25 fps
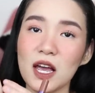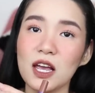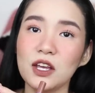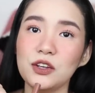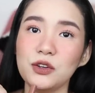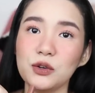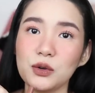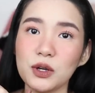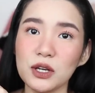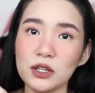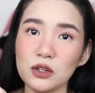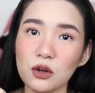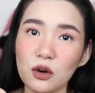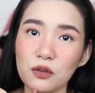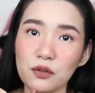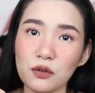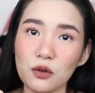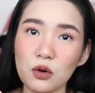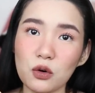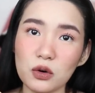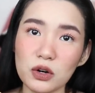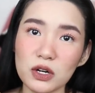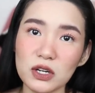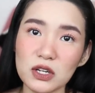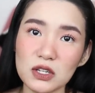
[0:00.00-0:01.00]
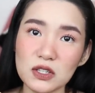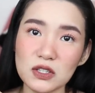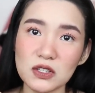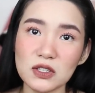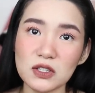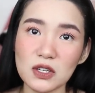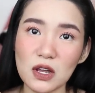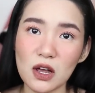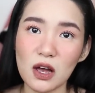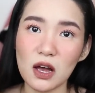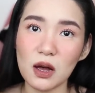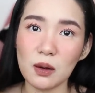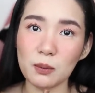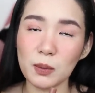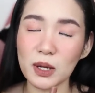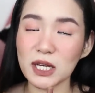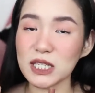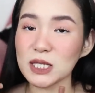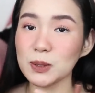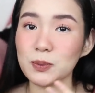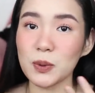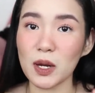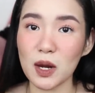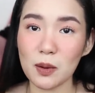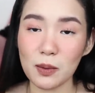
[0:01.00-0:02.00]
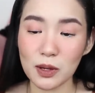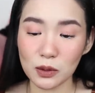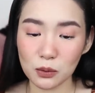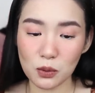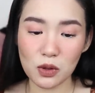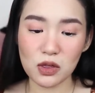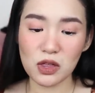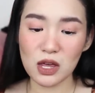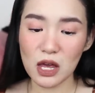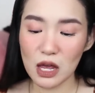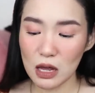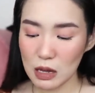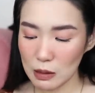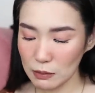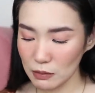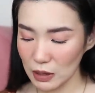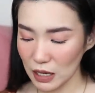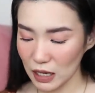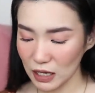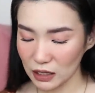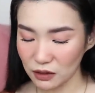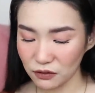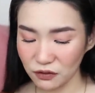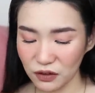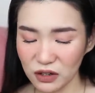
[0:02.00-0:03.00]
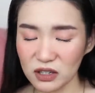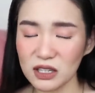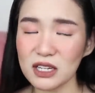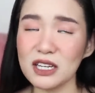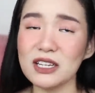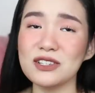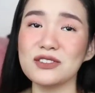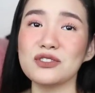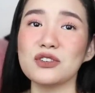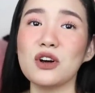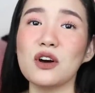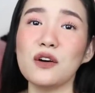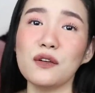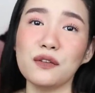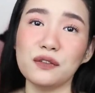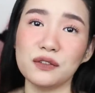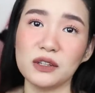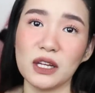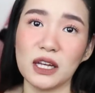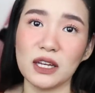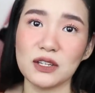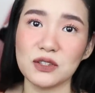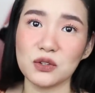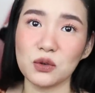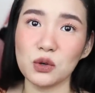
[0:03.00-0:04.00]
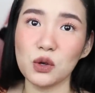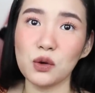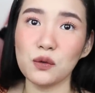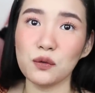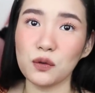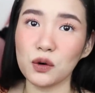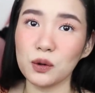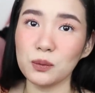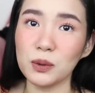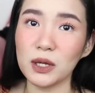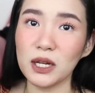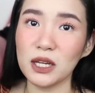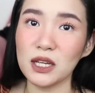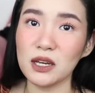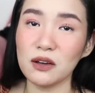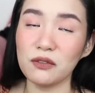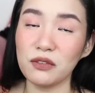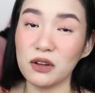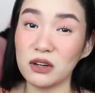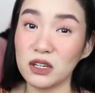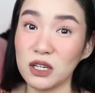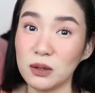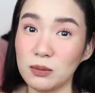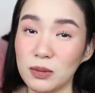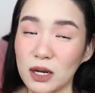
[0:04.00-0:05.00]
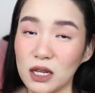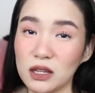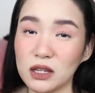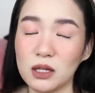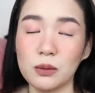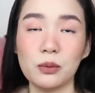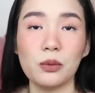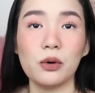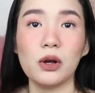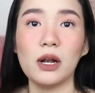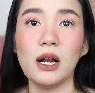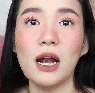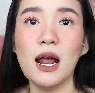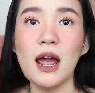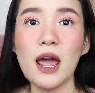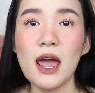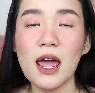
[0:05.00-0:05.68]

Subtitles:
You can of course experiment with them and very soft eh. So yung formula niya very blendable.